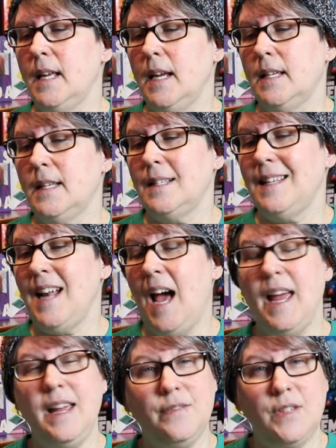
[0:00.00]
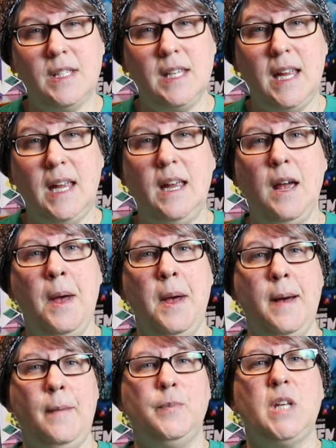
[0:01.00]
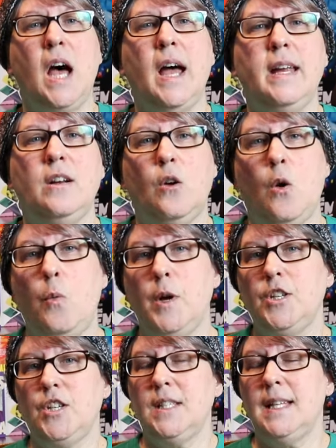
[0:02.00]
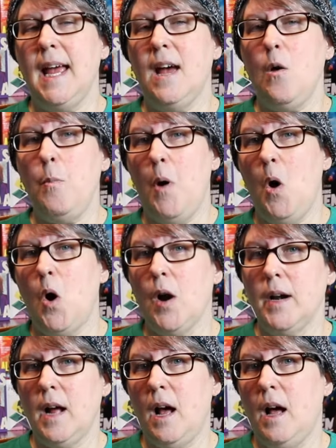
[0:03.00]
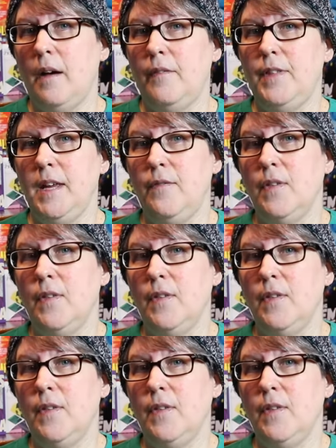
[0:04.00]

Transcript: thing is it's an IFC title, which is now part of the